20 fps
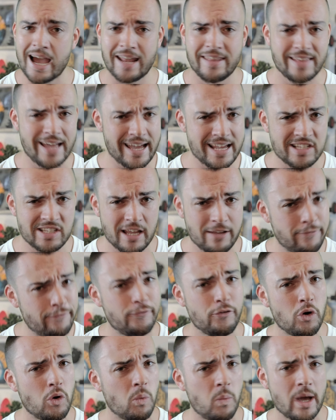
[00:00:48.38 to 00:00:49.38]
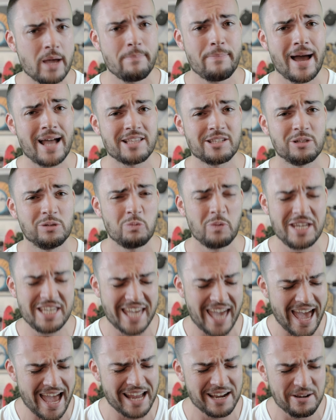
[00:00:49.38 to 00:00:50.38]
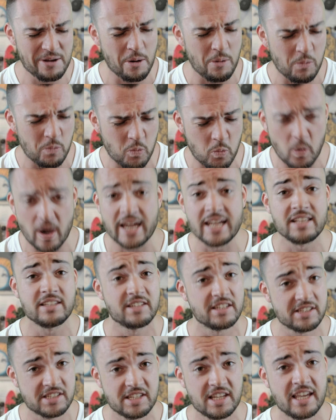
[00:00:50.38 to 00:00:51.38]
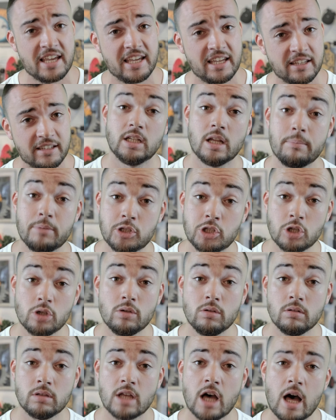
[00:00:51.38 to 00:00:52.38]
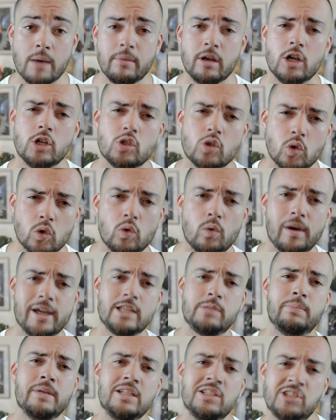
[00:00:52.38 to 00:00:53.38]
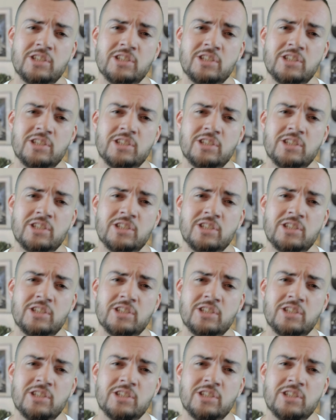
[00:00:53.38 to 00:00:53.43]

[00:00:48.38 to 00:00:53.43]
and that is a four-way battle we cannot wait to see. Number two, the Hummer has always been